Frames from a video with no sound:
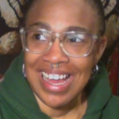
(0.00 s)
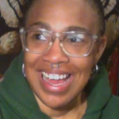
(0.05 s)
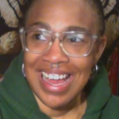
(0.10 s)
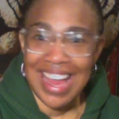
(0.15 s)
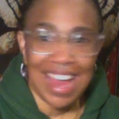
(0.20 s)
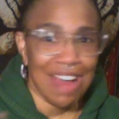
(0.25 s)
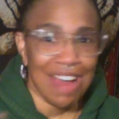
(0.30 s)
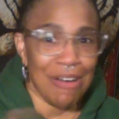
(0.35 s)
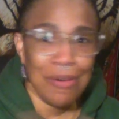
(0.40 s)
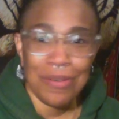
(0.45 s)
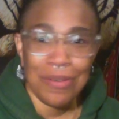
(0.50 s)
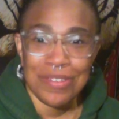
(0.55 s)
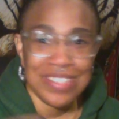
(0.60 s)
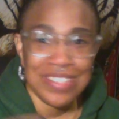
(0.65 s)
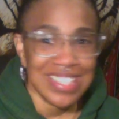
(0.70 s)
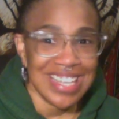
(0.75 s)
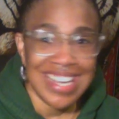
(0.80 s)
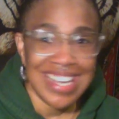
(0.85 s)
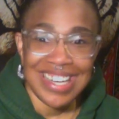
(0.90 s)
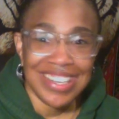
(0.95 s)
hours
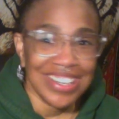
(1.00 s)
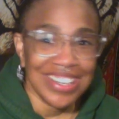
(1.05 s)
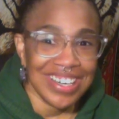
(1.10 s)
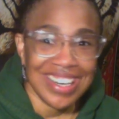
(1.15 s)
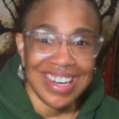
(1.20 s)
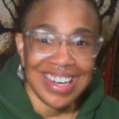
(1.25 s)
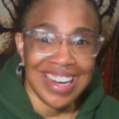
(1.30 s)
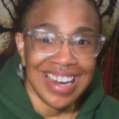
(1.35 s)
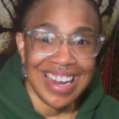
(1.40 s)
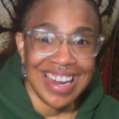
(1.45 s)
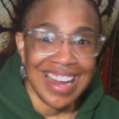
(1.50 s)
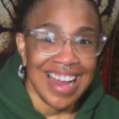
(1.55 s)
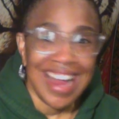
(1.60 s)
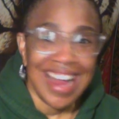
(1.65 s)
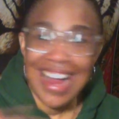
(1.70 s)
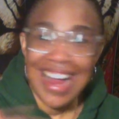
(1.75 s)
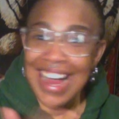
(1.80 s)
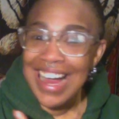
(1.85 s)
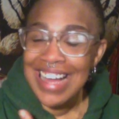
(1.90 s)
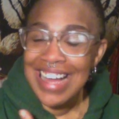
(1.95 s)
later
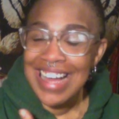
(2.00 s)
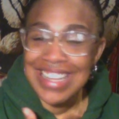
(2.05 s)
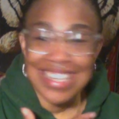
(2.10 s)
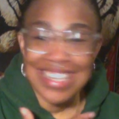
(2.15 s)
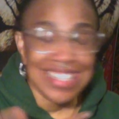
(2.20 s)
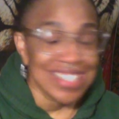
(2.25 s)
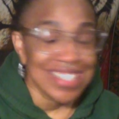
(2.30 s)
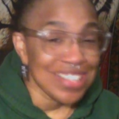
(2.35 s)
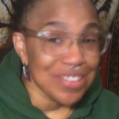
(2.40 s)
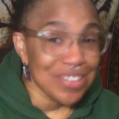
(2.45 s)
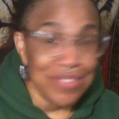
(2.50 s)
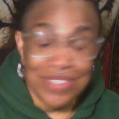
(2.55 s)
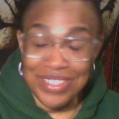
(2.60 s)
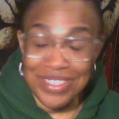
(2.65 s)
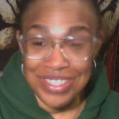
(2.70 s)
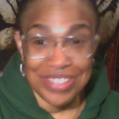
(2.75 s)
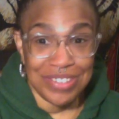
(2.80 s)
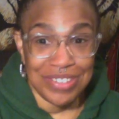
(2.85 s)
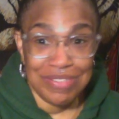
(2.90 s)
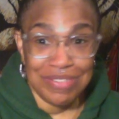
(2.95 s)
that stuff was
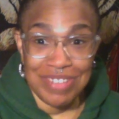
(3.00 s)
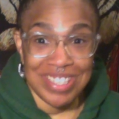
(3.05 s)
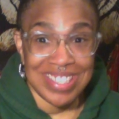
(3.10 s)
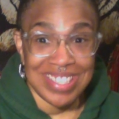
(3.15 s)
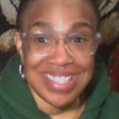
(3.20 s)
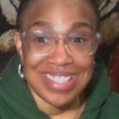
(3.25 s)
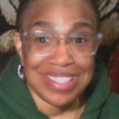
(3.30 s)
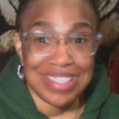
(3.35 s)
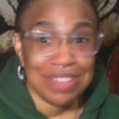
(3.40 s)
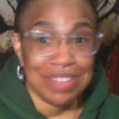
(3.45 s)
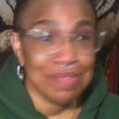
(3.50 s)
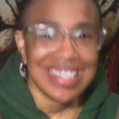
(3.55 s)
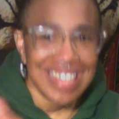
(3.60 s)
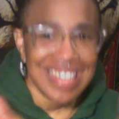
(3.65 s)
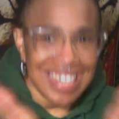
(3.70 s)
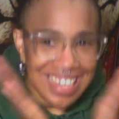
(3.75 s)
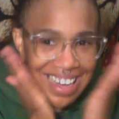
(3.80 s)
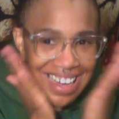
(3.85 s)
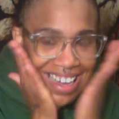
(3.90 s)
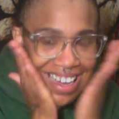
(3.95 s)
still in my system. It
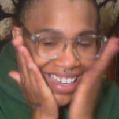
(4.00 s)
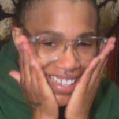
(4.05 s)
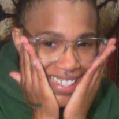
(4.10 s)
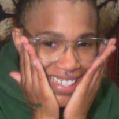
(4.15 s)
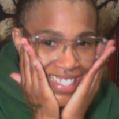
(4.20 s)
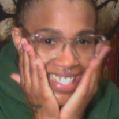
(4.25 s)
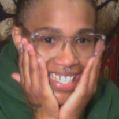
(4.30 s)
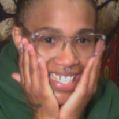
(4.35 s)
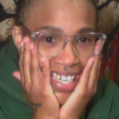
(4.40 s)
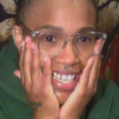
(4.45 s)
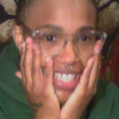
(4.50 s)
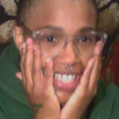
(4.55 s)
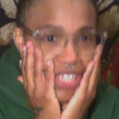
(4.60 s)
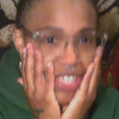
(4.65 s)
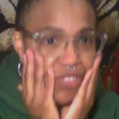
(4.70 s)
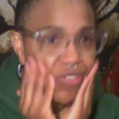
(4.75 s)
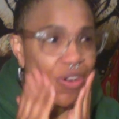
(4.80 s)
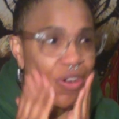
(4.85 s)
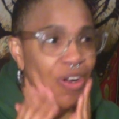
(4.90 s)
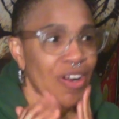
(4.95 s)
honestly, as
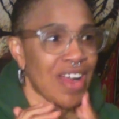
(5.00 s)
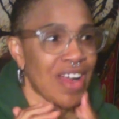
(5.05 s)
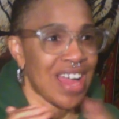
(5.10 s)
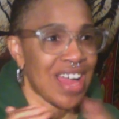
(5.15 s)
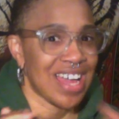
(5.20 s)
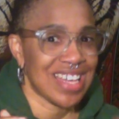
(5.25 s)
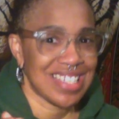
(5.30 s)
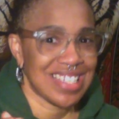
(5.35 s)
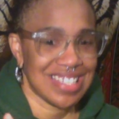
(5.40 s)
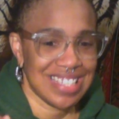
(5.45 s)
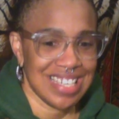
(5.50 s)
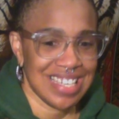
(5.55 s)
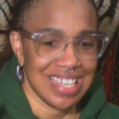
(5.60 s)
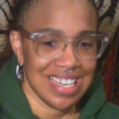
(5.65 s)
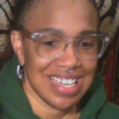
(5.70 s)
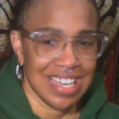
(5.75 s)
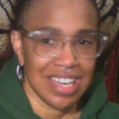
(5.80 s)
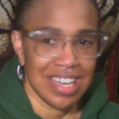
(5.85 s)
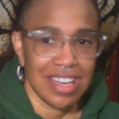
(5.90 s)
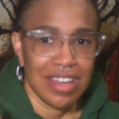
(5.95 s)
far as the
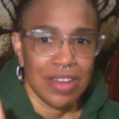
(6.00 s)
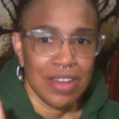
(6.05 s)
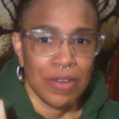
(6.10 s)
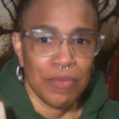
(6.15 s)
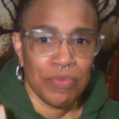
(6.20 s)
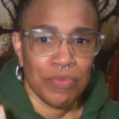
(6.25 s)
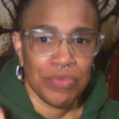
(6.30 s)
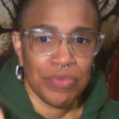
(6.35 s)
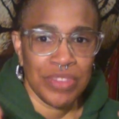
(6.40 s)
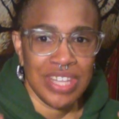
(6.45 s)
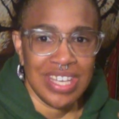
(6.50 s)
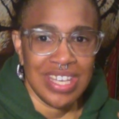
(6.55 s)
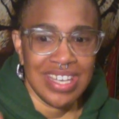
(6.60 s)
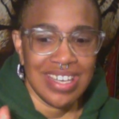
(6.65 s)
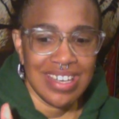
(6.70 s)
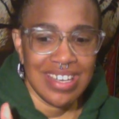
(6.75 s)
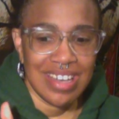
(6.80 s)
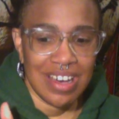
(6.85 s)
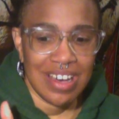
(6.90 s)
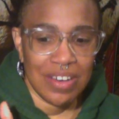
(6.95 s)

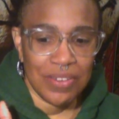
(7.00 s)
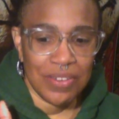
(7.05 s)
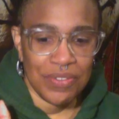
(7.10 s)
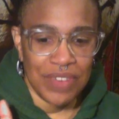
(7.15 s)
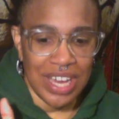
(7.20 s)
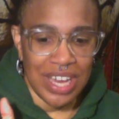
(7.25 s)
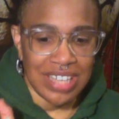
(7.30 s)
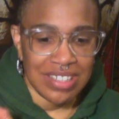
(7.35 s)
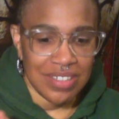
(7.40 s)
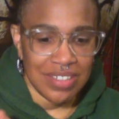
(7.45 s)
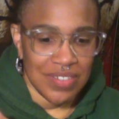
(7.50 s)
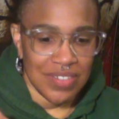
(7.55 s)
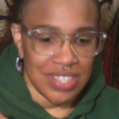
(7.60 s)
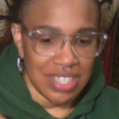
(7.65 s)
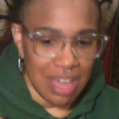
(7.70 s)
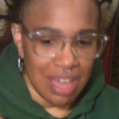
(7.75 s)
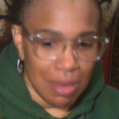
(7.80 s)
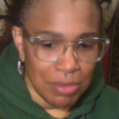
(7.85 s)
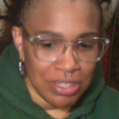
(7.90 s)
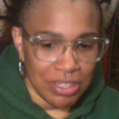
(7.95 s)
the effect of
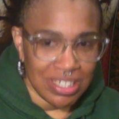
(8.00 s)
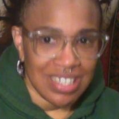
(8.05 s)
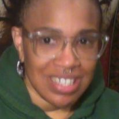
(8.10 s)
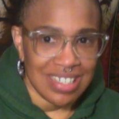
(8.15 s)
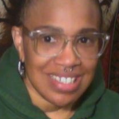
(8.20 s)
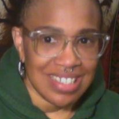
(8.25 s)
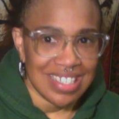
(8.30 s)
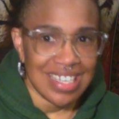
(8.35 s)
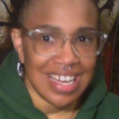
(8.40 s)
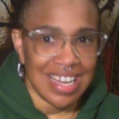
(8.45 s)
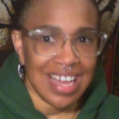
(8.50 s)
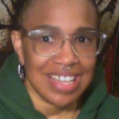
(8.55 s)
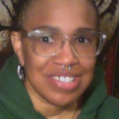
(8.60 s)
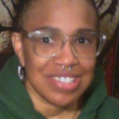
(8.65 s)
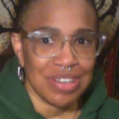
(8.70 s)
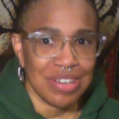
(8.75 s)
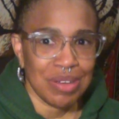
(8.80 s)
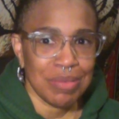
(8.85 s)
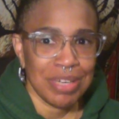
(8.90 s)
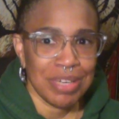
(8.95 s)
somnolence it has
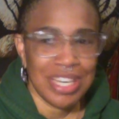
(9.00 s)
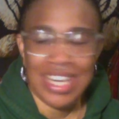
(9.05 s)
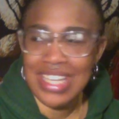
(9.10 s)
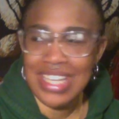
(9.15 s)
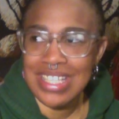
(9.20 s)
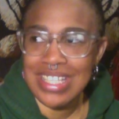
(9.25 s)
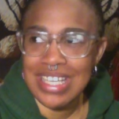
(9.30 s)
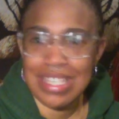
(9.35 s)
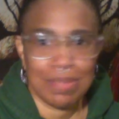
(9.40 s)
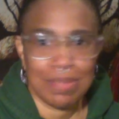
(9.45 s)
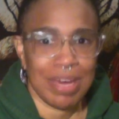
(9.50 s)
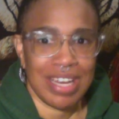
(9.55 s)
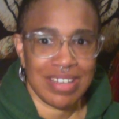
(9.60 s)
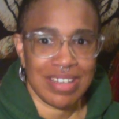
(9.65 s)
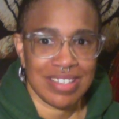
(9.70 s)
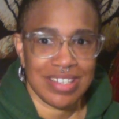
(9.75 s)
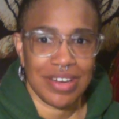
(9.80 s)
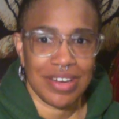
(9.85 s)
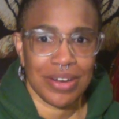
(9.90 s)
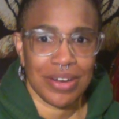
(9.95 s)
on me, it's as bad as
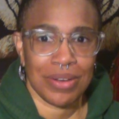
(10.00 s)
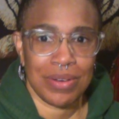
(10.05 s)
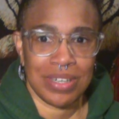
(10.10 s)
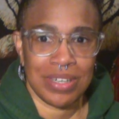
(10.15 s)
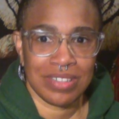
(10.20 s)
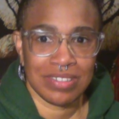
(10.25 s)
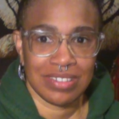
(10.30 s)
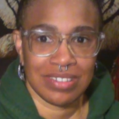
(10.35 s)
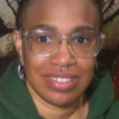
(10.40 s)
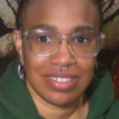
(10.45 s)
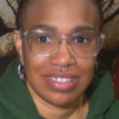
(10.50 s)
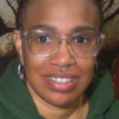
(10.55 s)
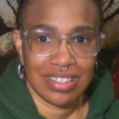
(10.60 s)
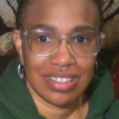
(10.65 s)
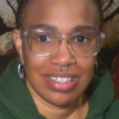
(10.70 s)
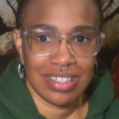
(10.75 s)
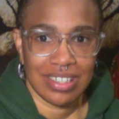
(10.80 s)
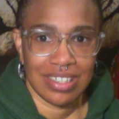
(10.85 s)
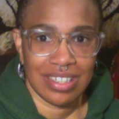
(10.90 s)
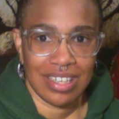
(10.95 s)
Seroquel.
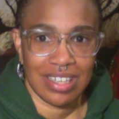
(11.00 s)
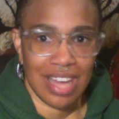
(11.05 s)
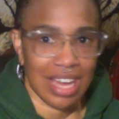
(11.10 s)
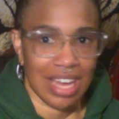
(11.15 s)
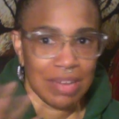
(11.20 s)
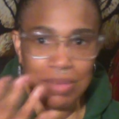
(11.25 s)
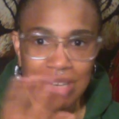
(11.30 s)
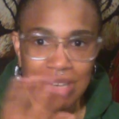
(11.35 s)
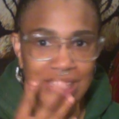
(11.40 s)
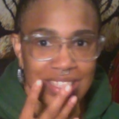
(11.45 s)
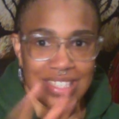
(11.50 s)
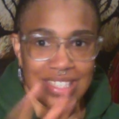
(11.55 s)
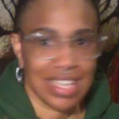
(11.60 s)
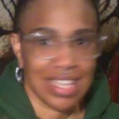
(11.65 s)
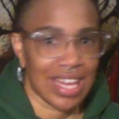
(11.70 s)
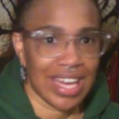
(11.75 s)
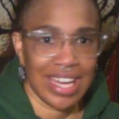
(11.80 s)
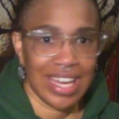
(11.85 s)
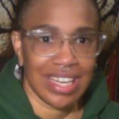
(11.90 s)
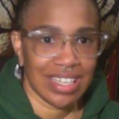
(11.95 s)
I mean, it's
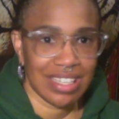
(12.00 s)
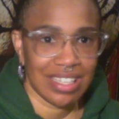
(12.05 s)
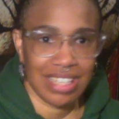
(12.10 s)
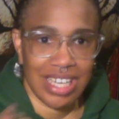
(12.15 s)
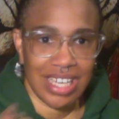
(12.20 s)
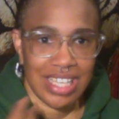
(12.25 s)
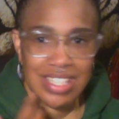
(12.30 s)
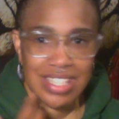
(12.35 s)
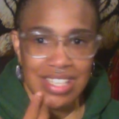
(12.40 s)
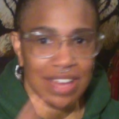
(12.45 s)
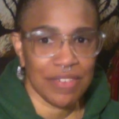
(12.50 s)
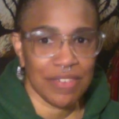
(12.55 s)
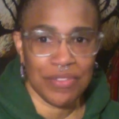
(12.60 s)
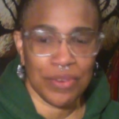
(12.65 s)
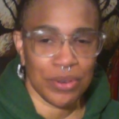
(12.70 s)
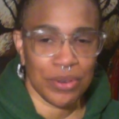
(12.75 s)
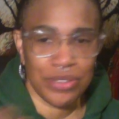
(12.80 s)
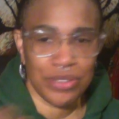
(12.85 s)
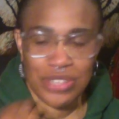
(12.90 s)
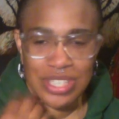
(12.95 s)
like except
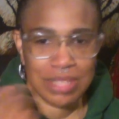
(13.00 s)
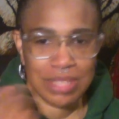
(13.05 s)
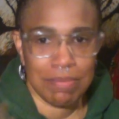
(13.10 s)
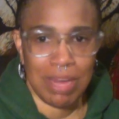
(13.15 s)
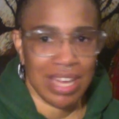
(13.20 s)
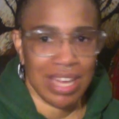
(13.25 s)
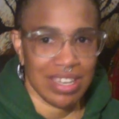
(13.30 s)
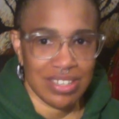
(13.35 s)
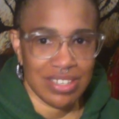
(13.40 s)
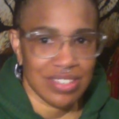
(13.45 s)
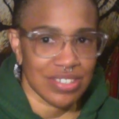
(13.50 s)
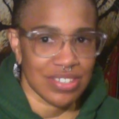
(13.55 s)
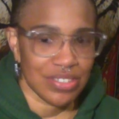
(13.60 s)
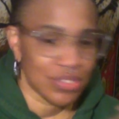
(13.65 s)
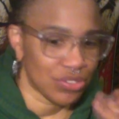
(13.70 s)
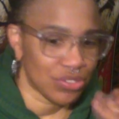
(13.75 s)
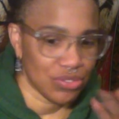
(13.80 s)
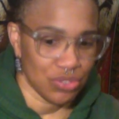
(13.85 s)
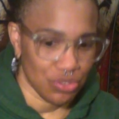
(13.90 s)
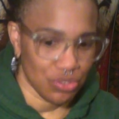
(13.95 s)
for just minus the
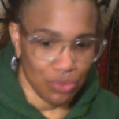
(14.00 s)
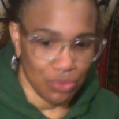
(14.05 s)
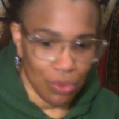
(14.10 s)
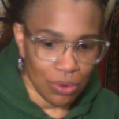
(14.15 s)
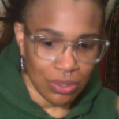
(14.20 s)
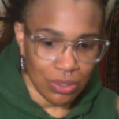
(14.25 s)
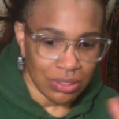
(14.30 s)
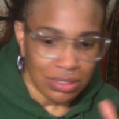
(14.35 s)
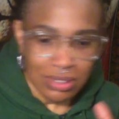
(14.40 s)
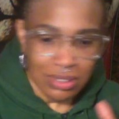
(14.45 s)
drool.